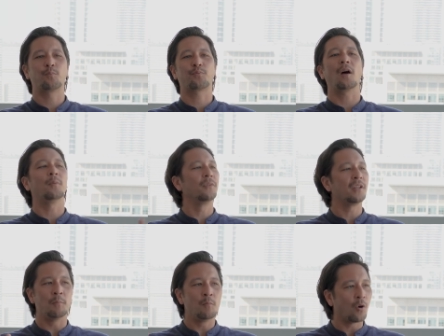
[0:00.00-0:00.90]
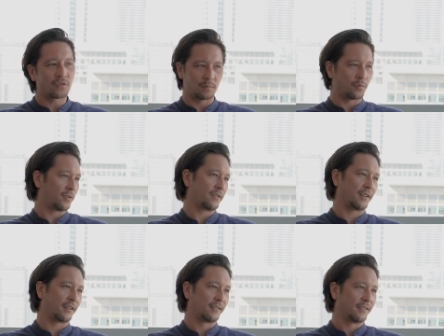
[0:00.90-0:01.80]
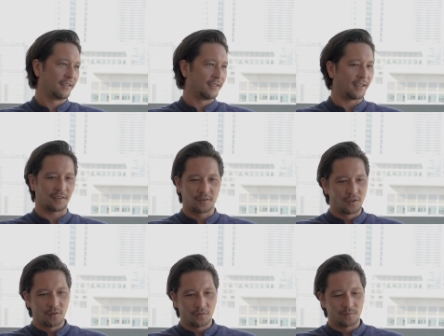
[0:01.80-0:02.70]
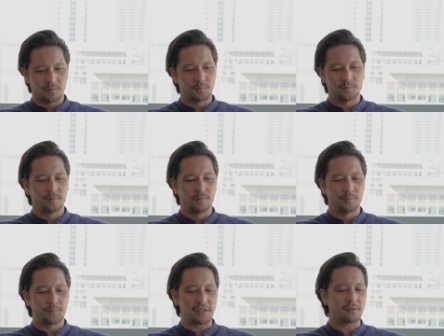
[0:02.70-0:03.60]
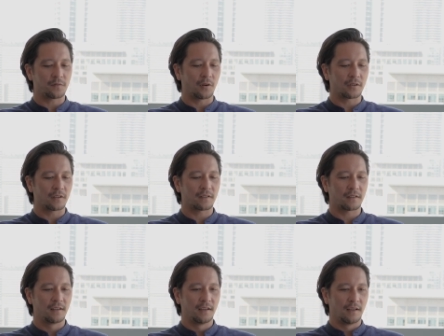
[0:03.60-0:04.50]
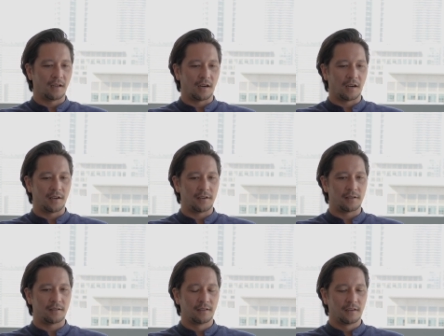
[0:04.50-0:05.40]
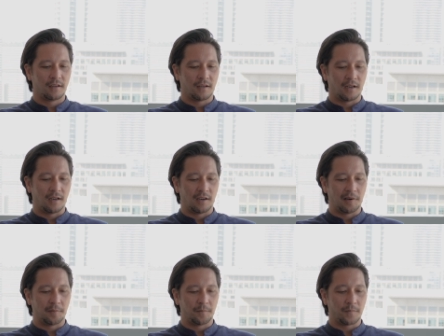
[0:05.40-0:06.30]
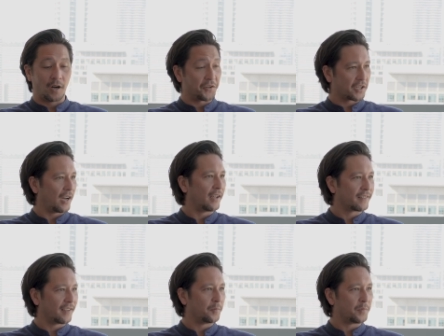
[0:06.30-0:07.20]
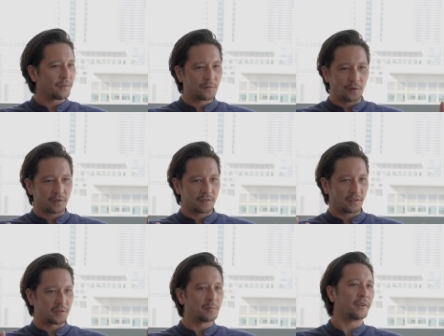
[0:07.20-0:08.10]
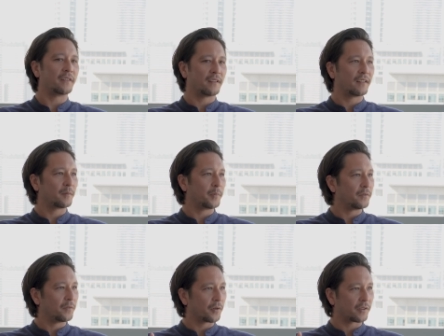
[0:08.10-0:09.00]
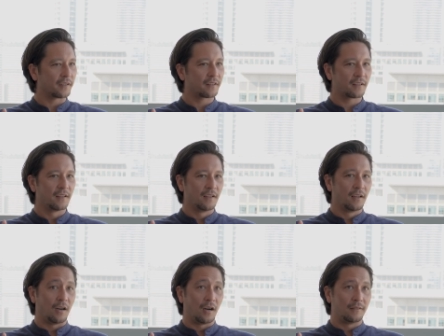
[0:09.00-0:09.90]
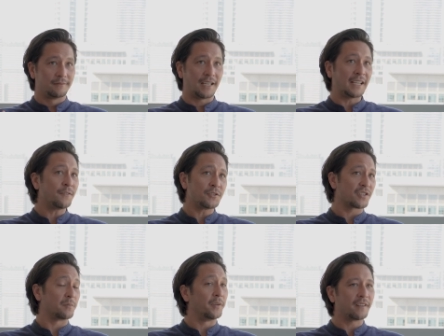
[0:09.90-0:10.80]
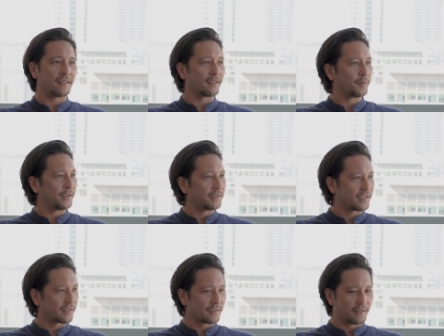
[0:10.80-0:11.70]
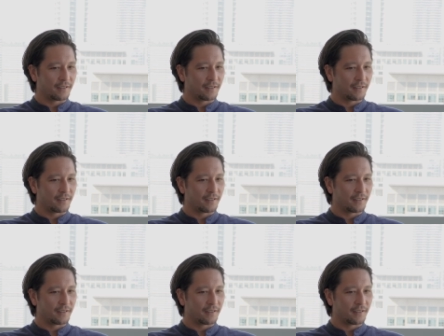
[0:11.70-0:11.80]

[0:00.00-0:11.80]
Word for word: probably the most important thing. Like being focused on um, on the concept, being focused on your business, being focused not even just business, but just